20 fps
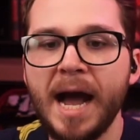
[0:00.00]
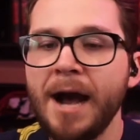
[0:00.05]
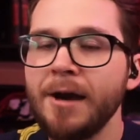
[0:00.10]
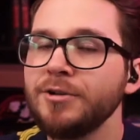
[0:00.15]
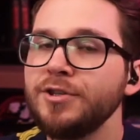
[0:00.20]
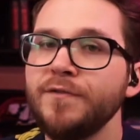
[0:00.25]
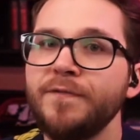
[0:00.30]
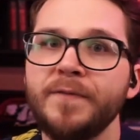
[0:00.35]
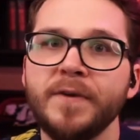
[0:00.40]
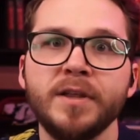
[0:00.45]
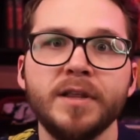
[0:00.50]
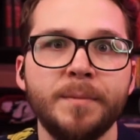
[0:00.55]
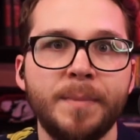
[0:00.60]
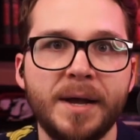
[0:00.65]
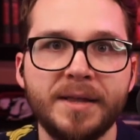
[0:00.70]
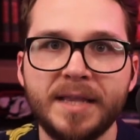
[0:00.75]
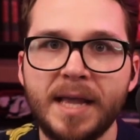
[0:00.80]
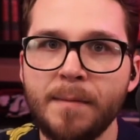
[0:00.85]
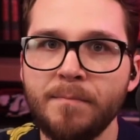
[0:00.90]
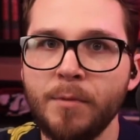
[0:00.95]
How'd you feel
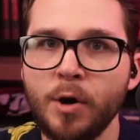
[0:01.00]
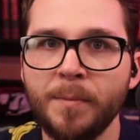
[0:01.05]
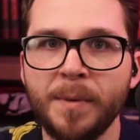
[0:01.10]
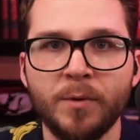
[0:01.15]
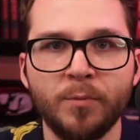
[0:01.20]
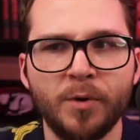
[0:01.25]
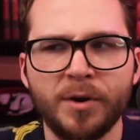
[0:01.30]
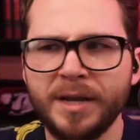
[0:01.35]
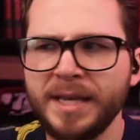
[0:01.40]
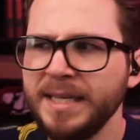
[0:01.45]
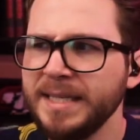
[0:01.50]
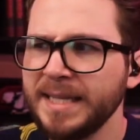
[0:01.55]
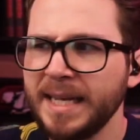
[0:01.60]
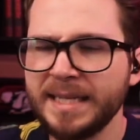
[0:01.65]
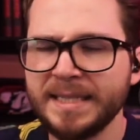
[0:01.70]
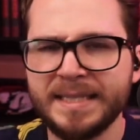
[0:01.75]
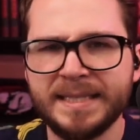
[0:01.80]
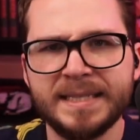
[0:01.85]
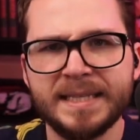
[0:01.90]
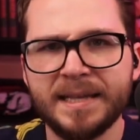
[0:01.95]
about that moment where he's like,